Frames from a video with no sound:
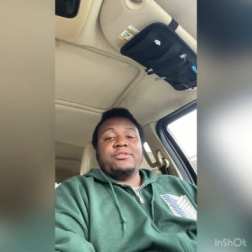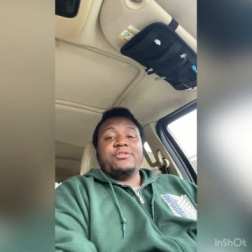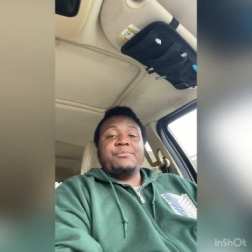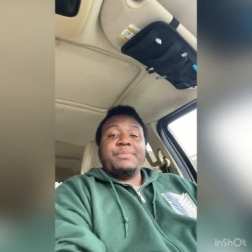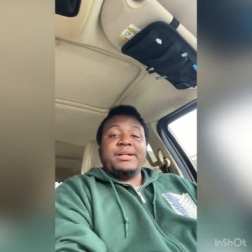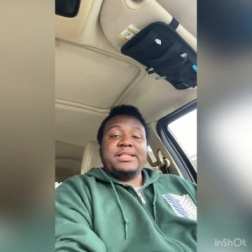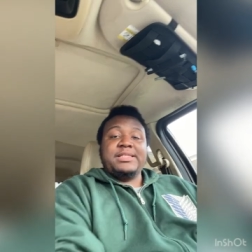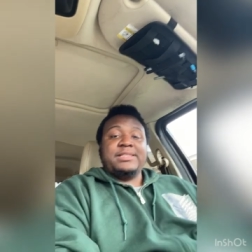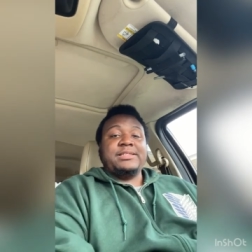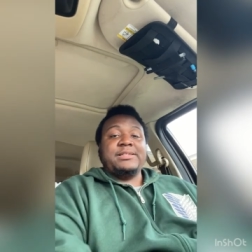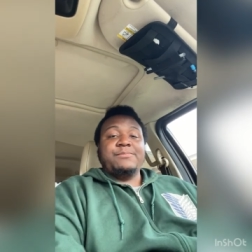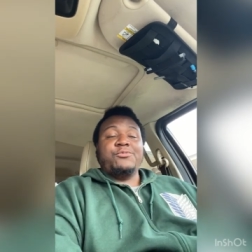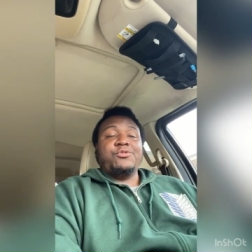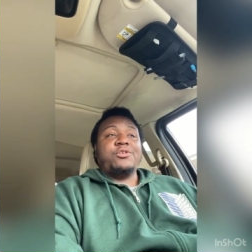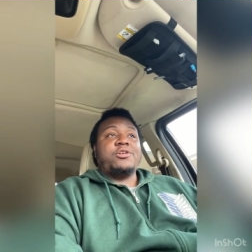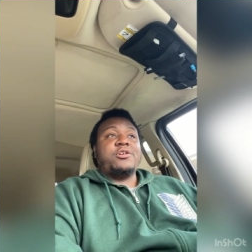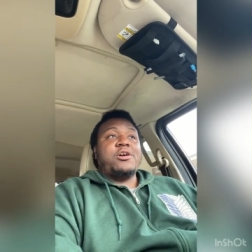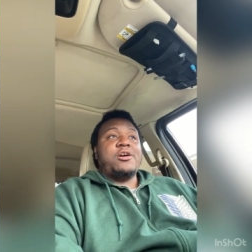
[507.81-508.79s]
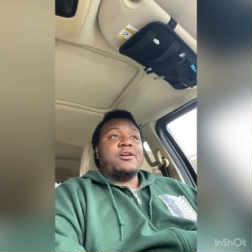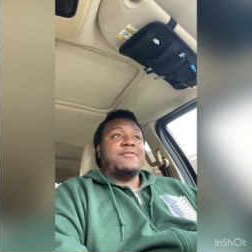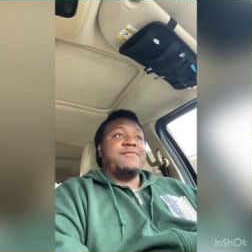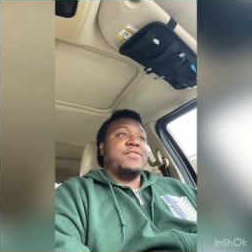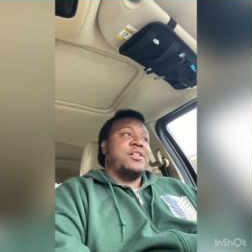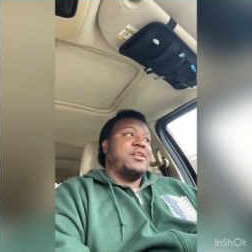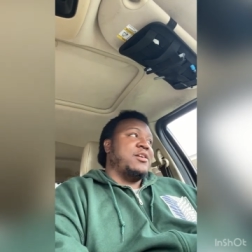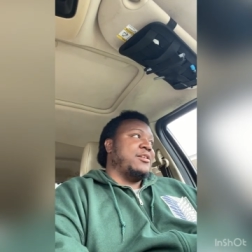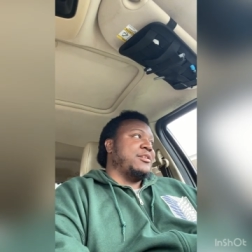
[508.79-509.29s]
You're about to see more car
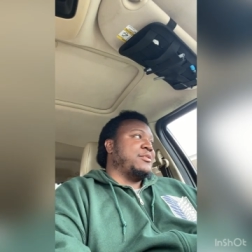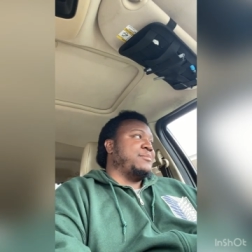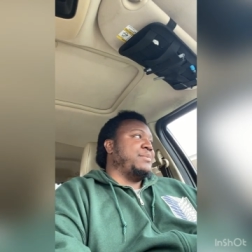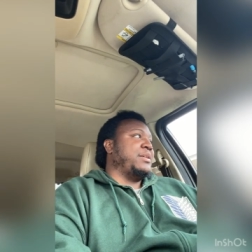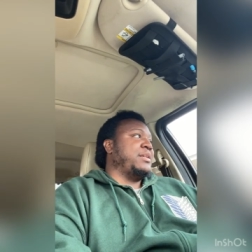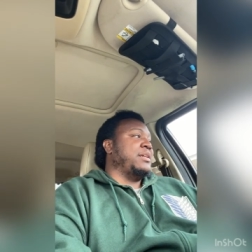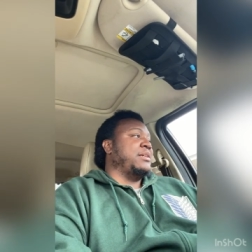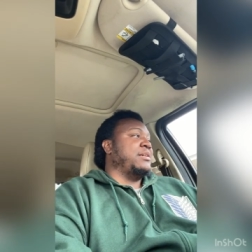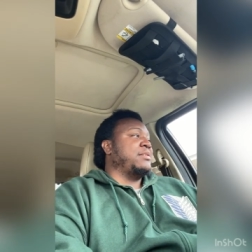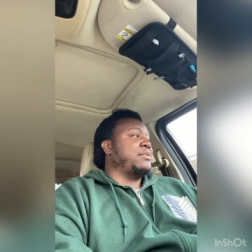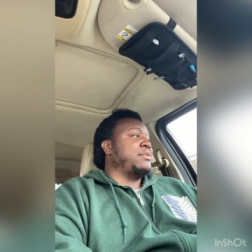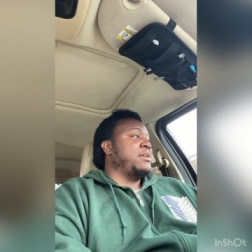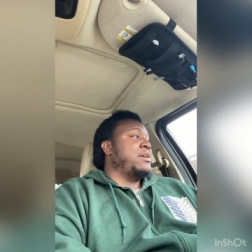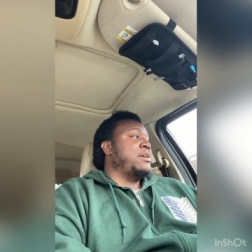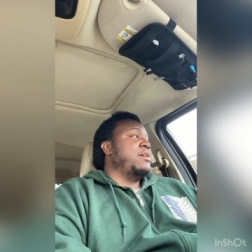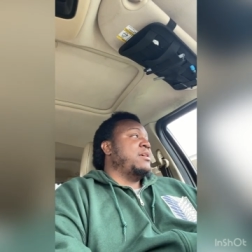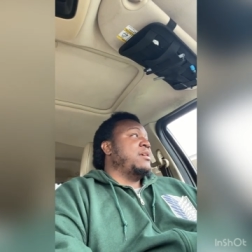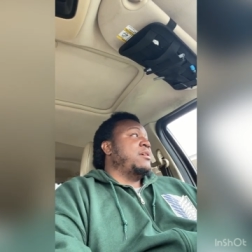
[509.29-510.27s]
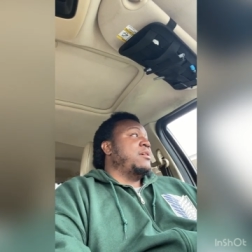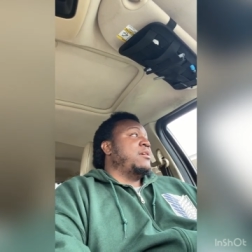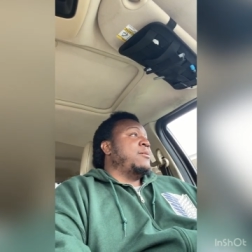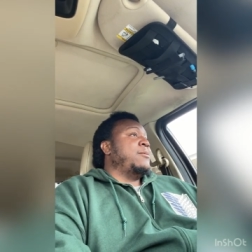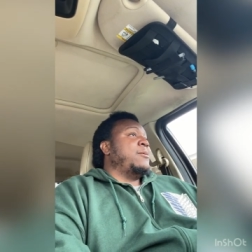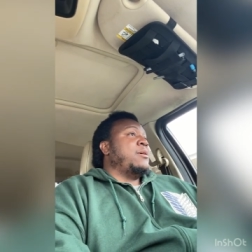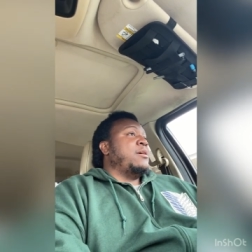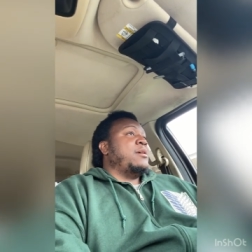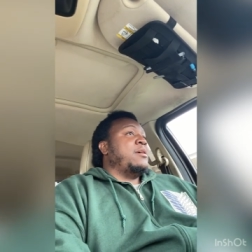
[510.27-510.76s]
vlogs because
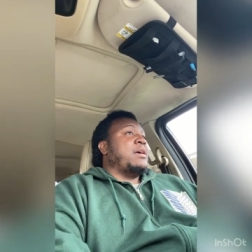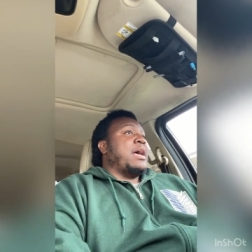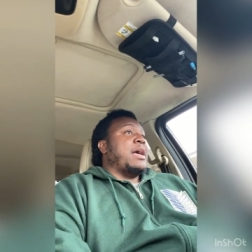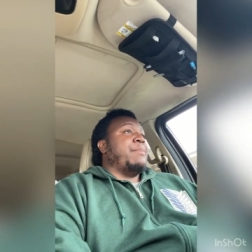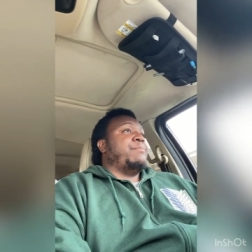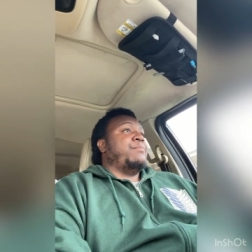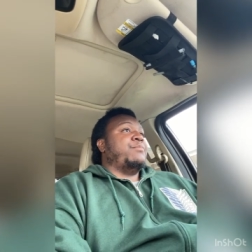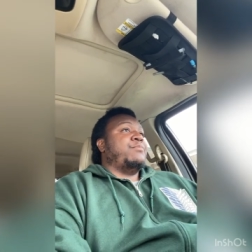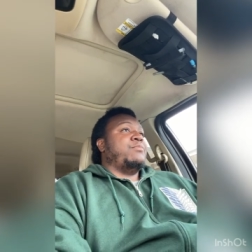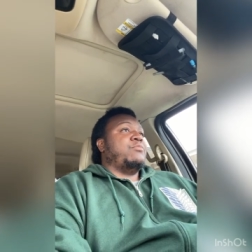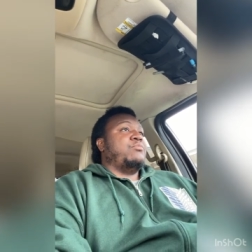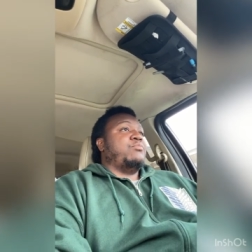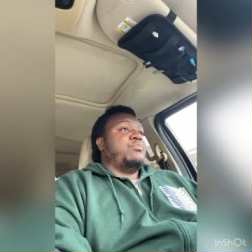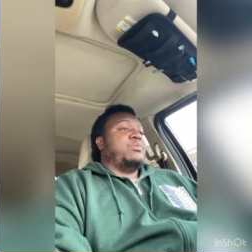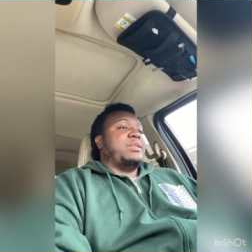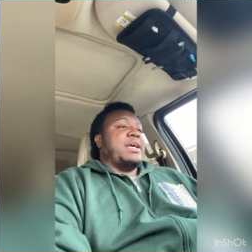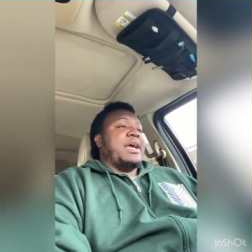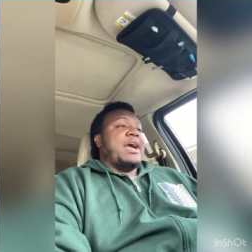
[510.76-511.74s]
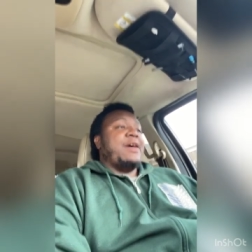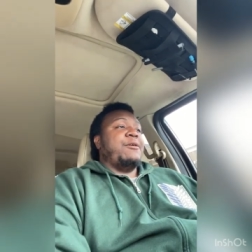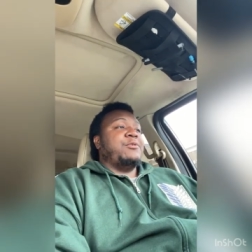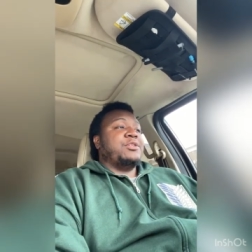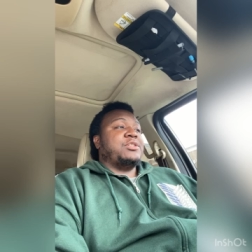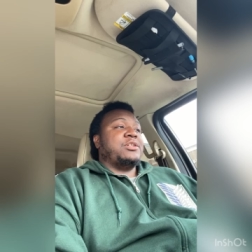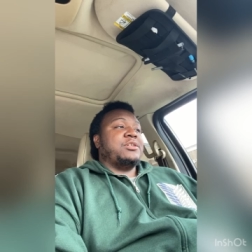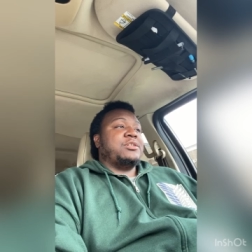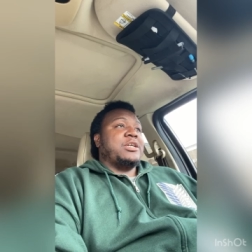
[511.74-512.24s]
the
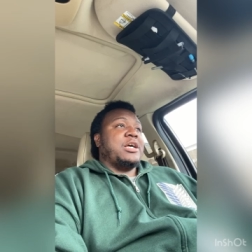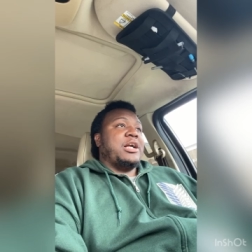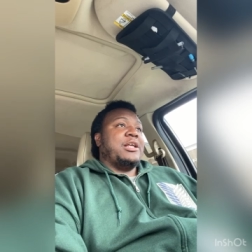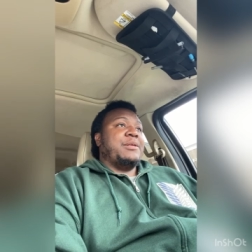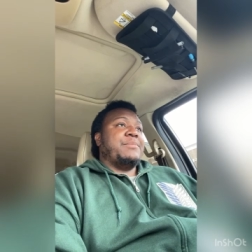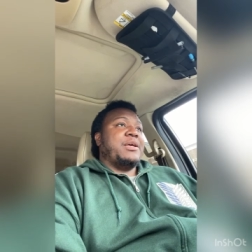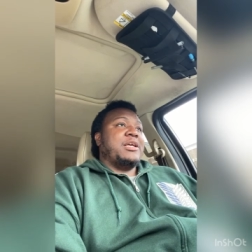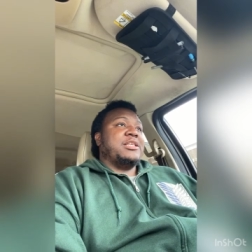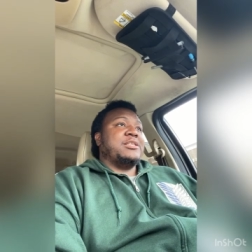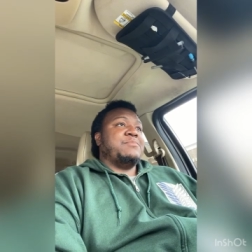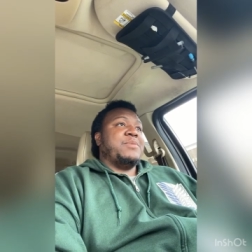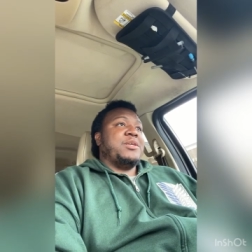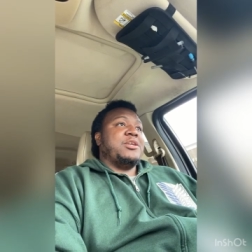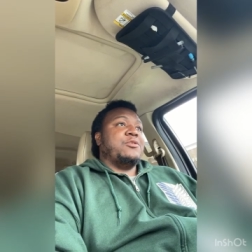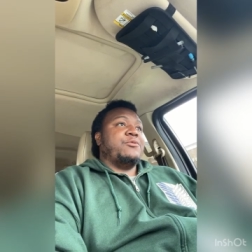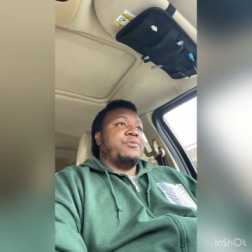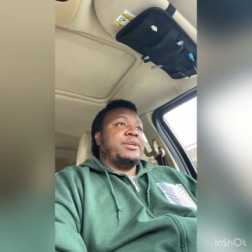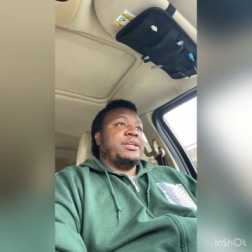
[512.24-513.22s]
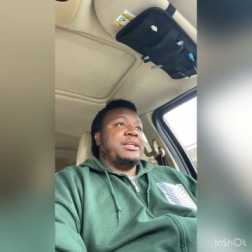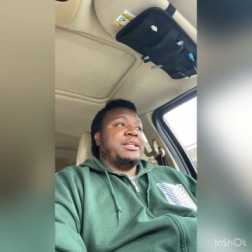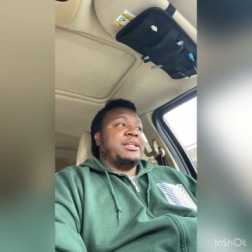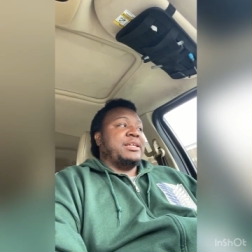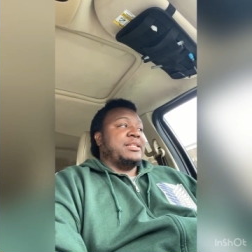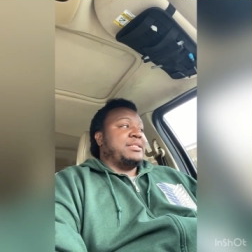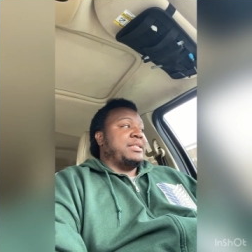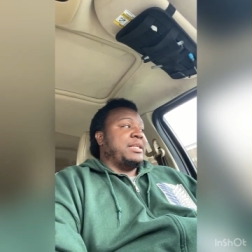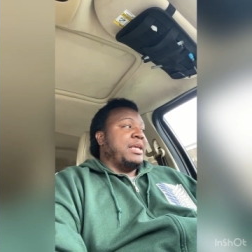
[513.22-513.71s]
hours they're talking about is me going in
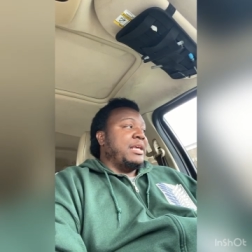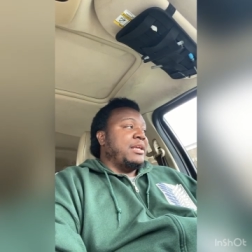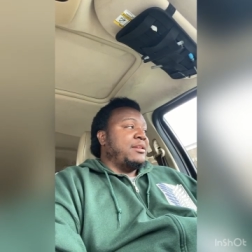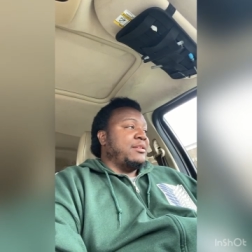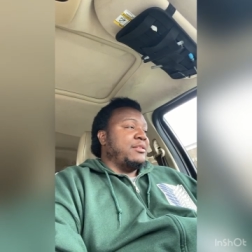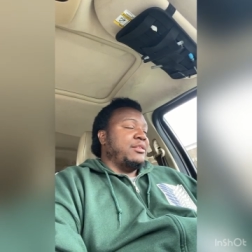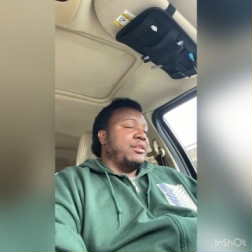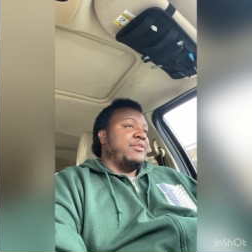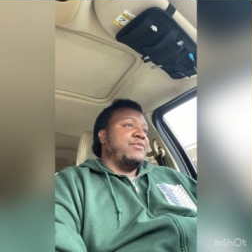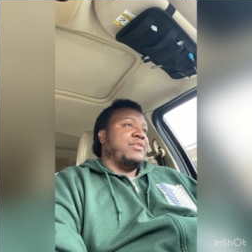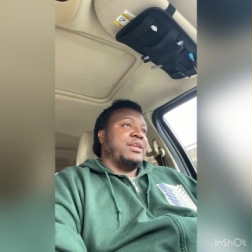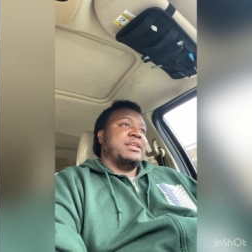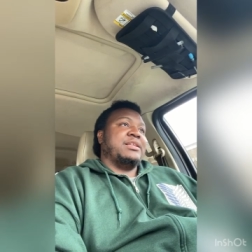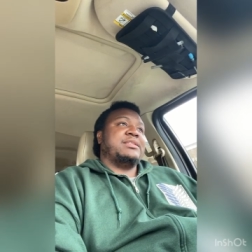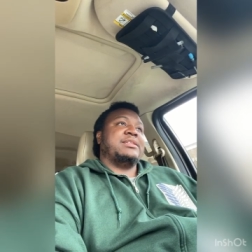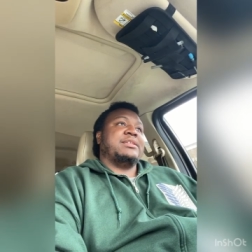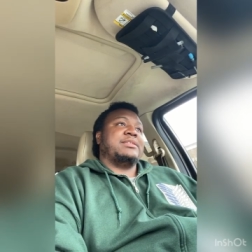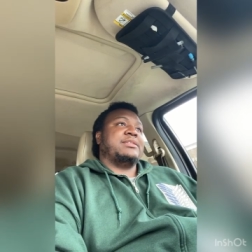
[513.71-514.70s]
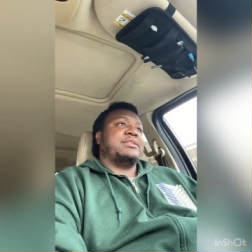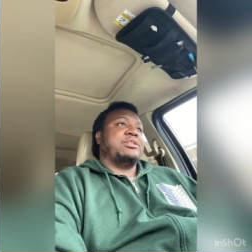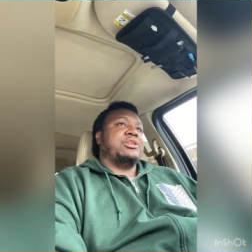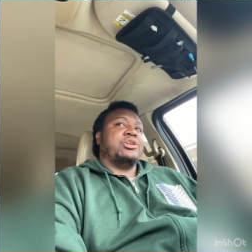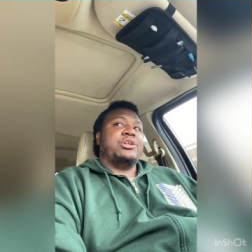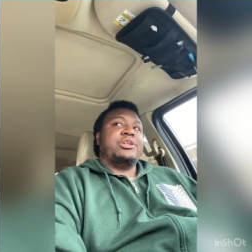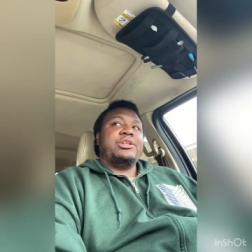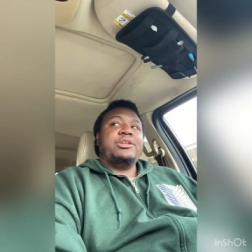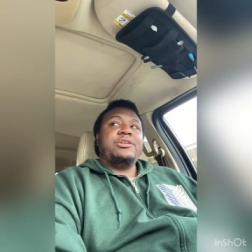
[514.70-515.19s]
at 10 and leaving at
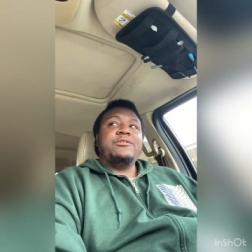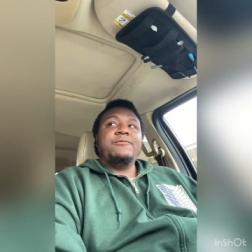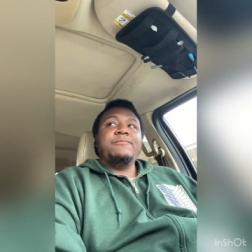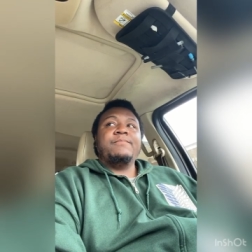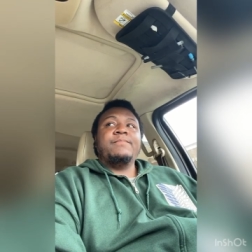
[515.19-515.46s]
6:30.